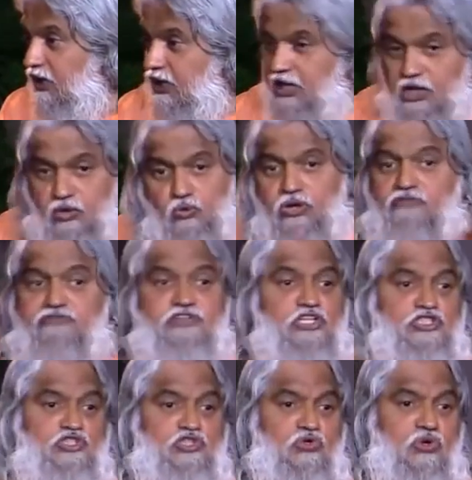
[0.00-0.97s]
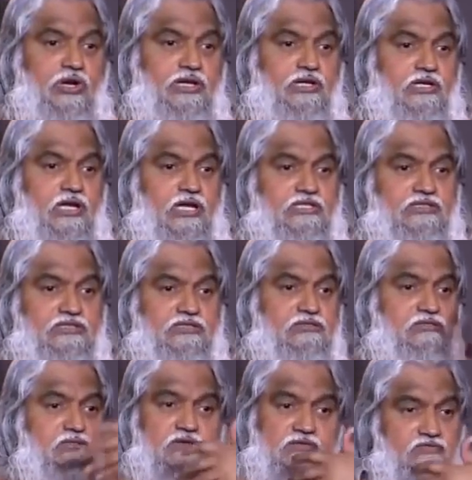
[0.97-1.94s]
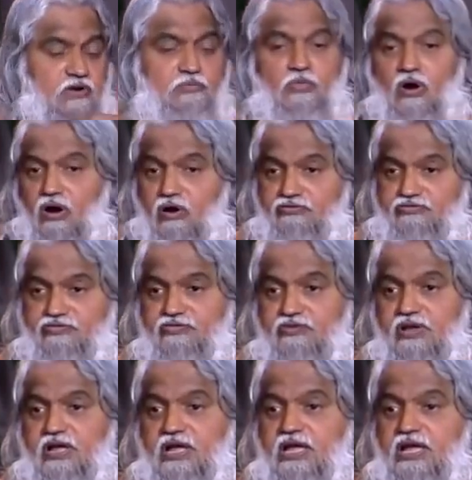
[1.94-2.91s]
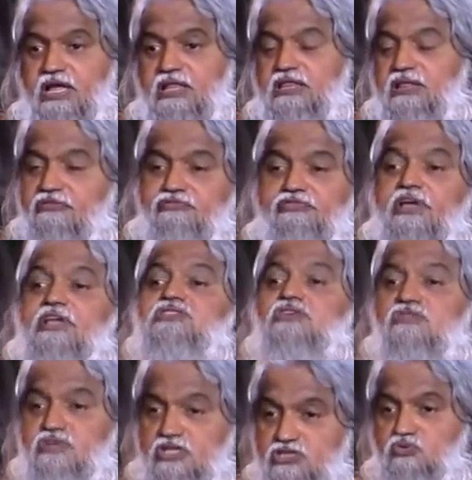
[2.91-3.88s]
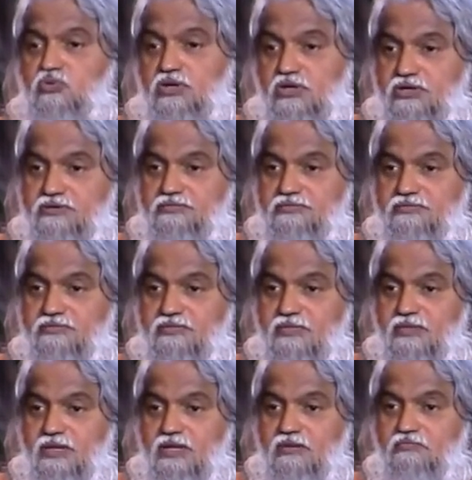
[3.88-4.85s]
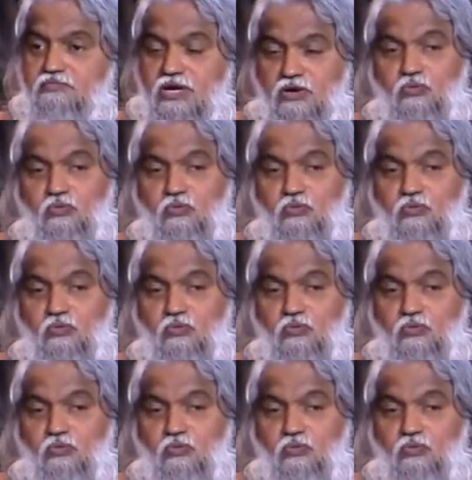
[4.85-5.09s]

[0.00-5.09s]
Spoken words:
He could have destroyed us from off the face of this world. But